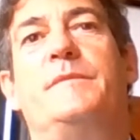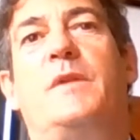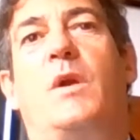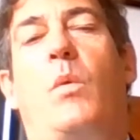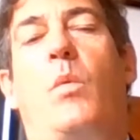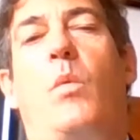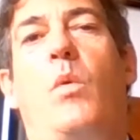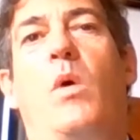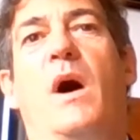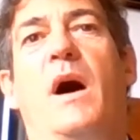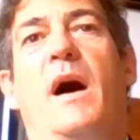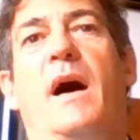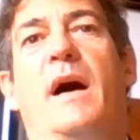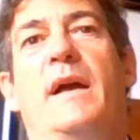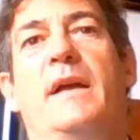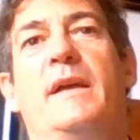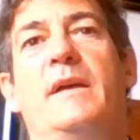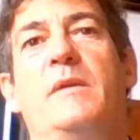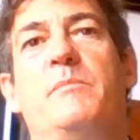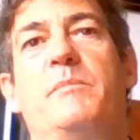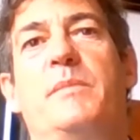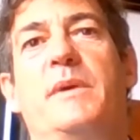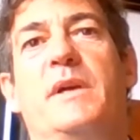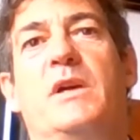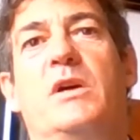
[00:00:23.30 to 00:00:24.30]
Why?
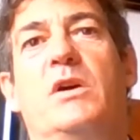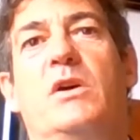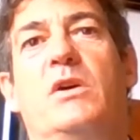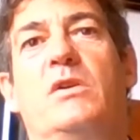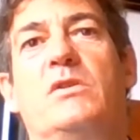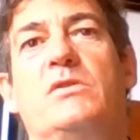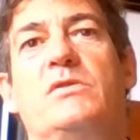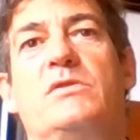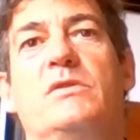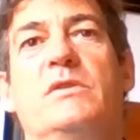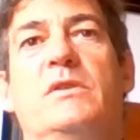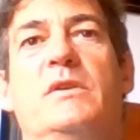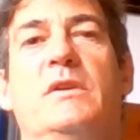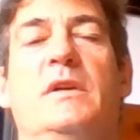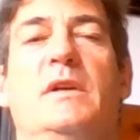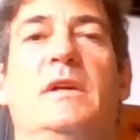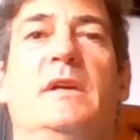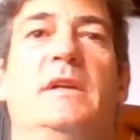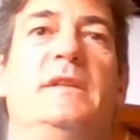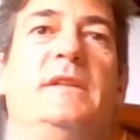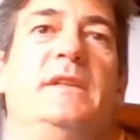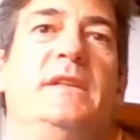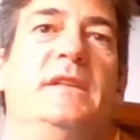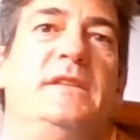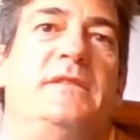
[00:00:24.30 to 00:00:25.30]
Because
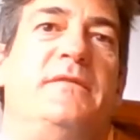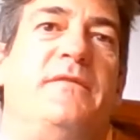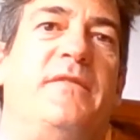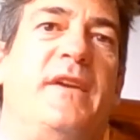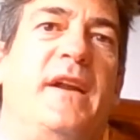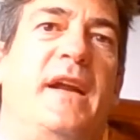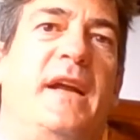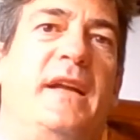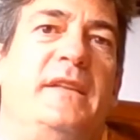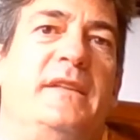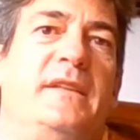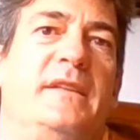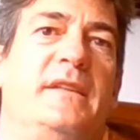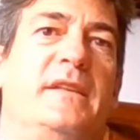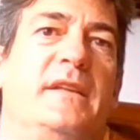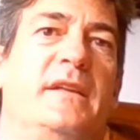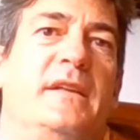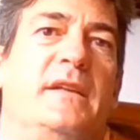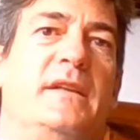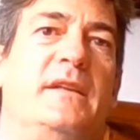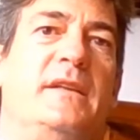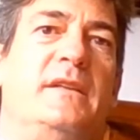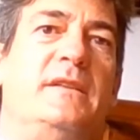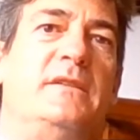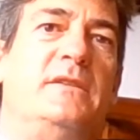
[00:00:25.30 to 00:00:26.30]
this friend
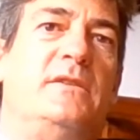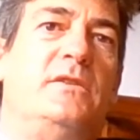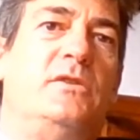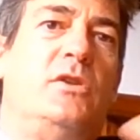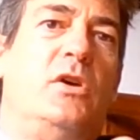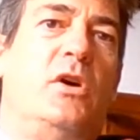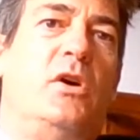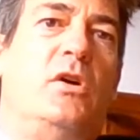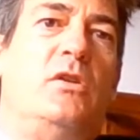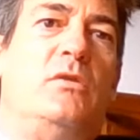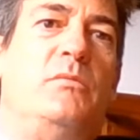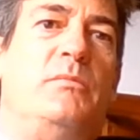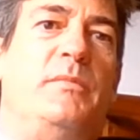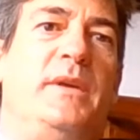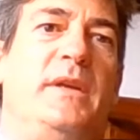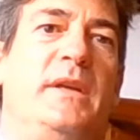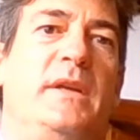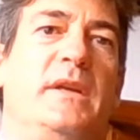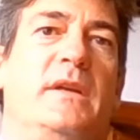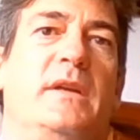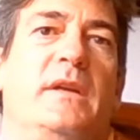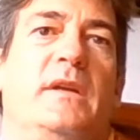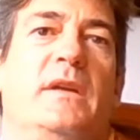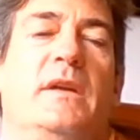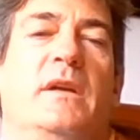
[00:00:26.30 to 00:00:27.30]
told me,
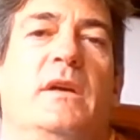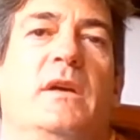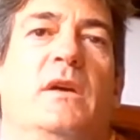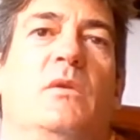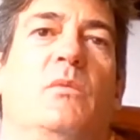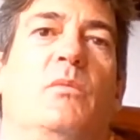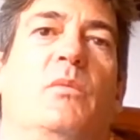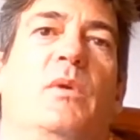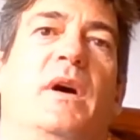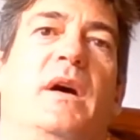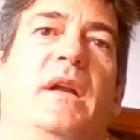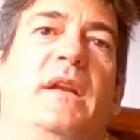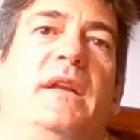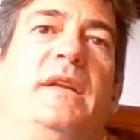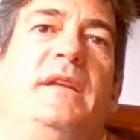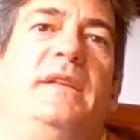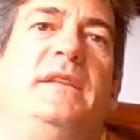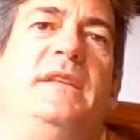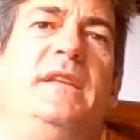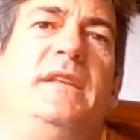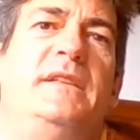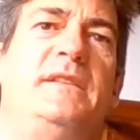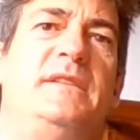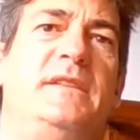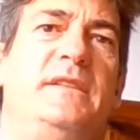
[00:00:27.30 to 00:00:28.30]
well, it
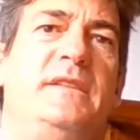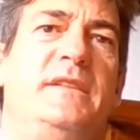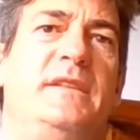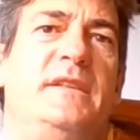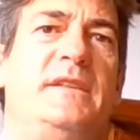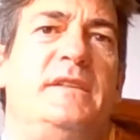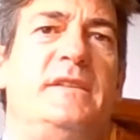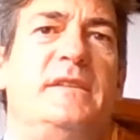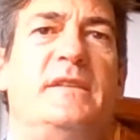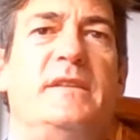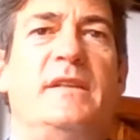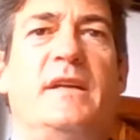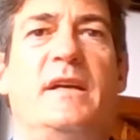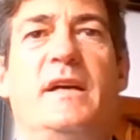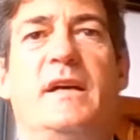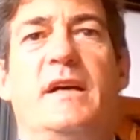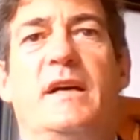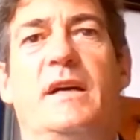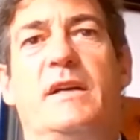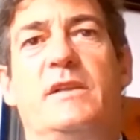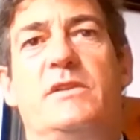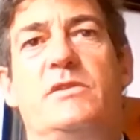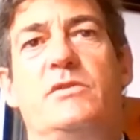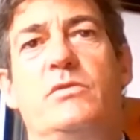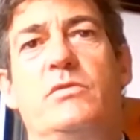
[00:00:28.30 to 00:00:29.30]
is indeed
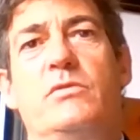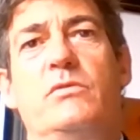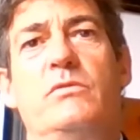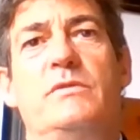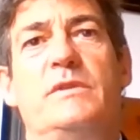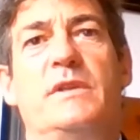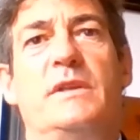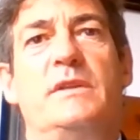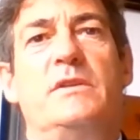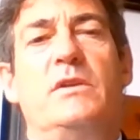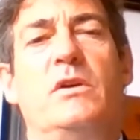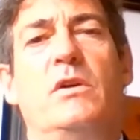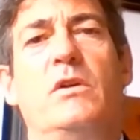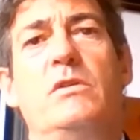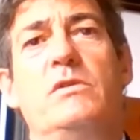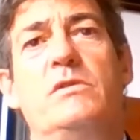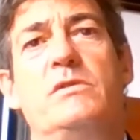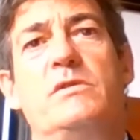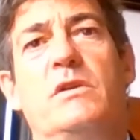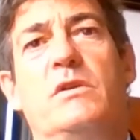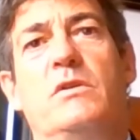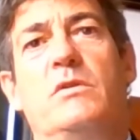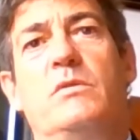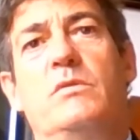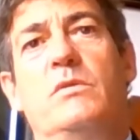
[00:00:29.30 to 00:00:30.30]
true that
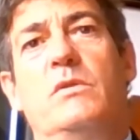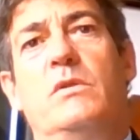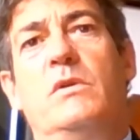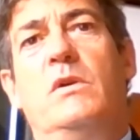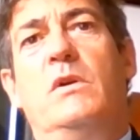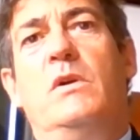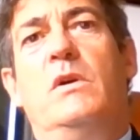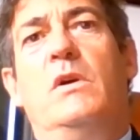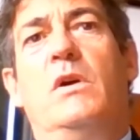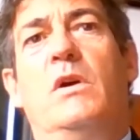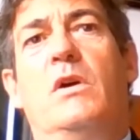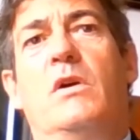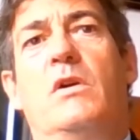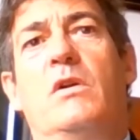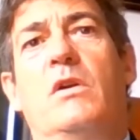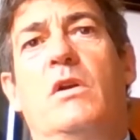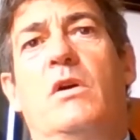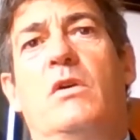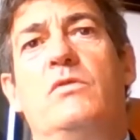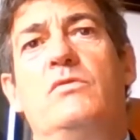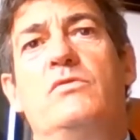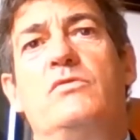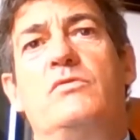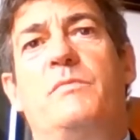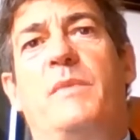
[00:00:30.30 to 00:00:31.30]
also
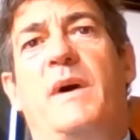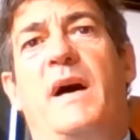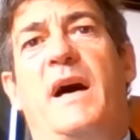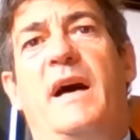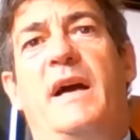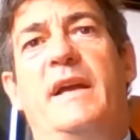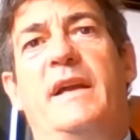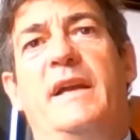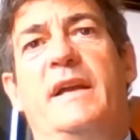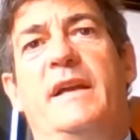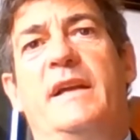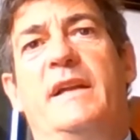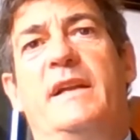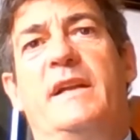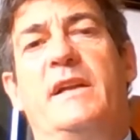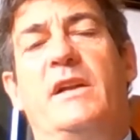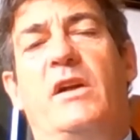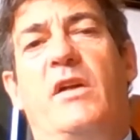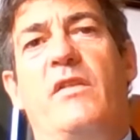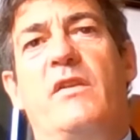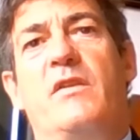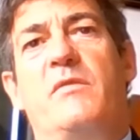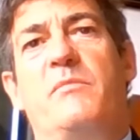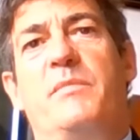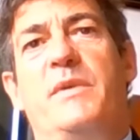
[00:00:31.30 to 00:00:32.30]
close by in
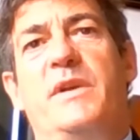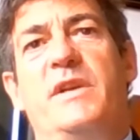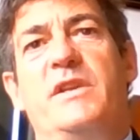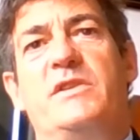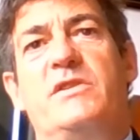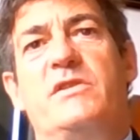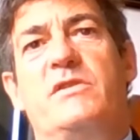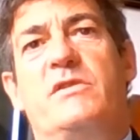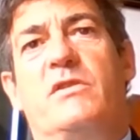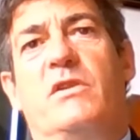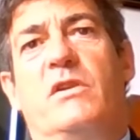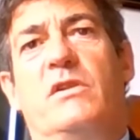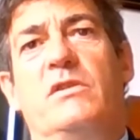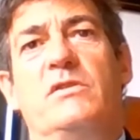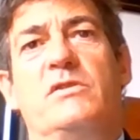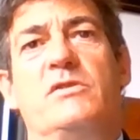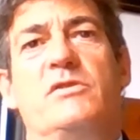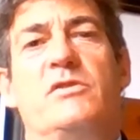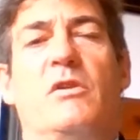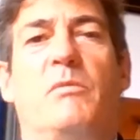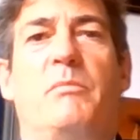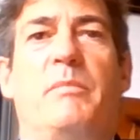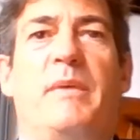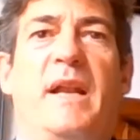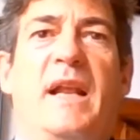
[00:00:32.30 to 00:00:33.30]
another beach called
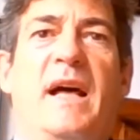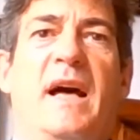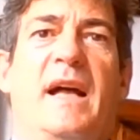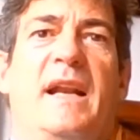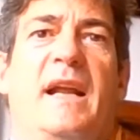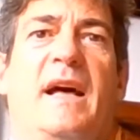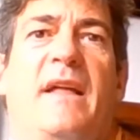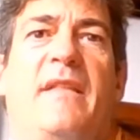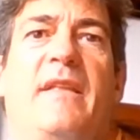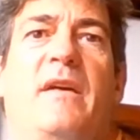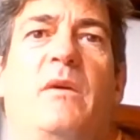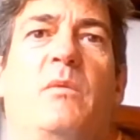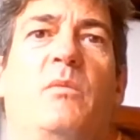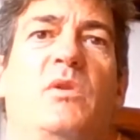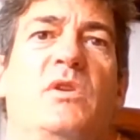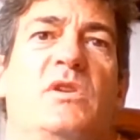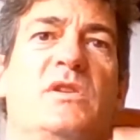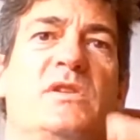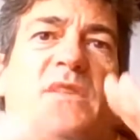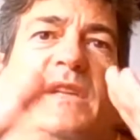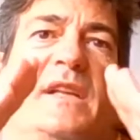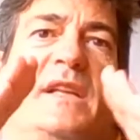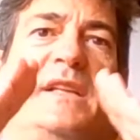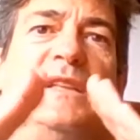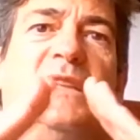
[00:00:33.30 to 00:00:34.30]
Sopelana, there
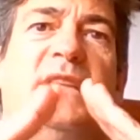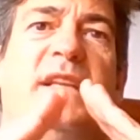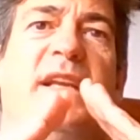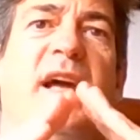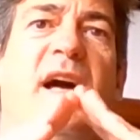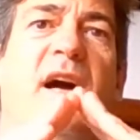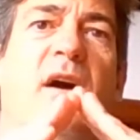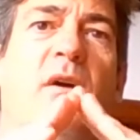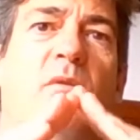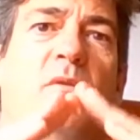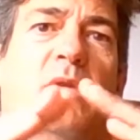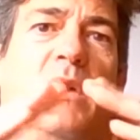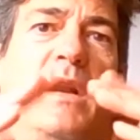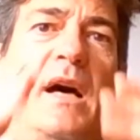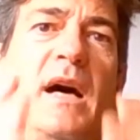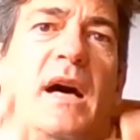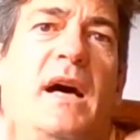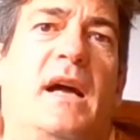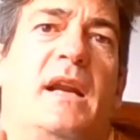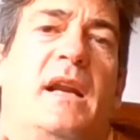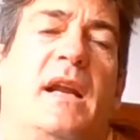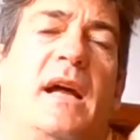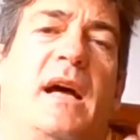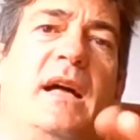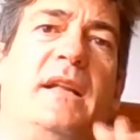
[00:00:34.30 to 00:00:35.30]
was the
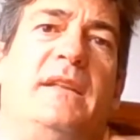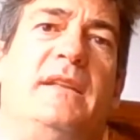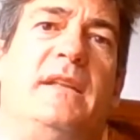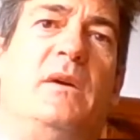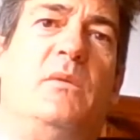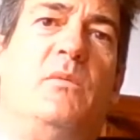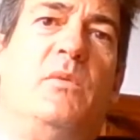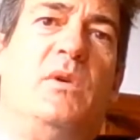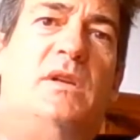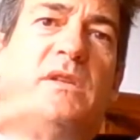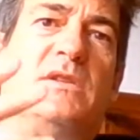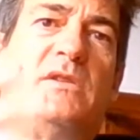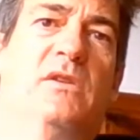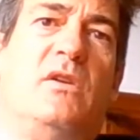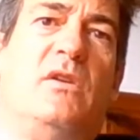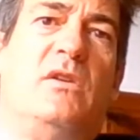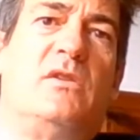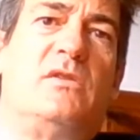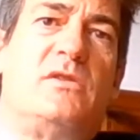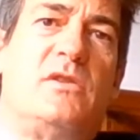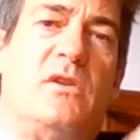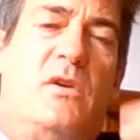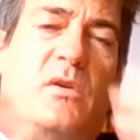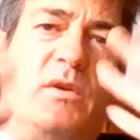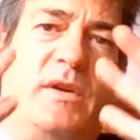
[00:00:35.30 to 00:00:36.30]
triangular, and there was
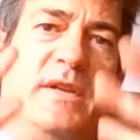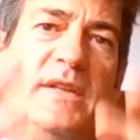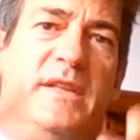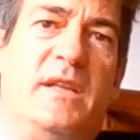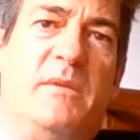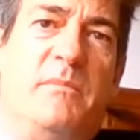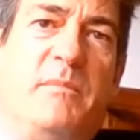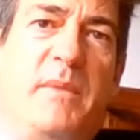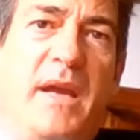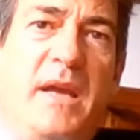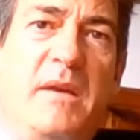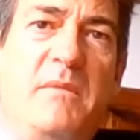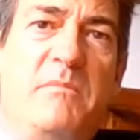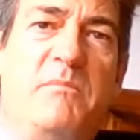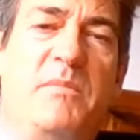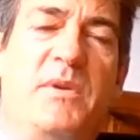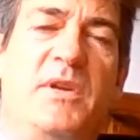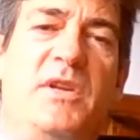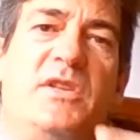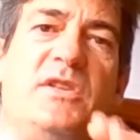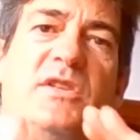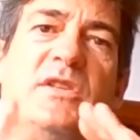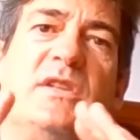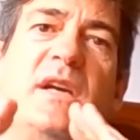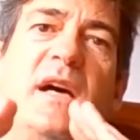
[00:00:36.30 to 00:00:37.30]
also in the main
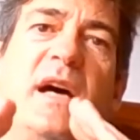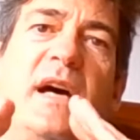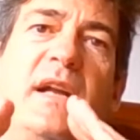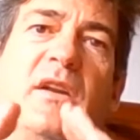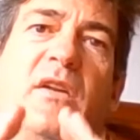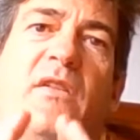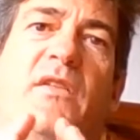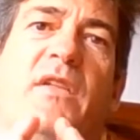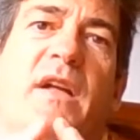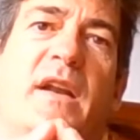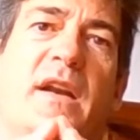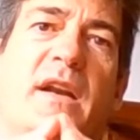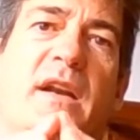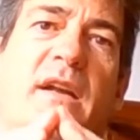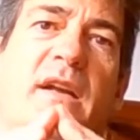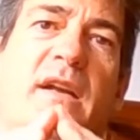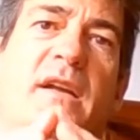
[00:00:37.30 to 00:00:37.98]
beach another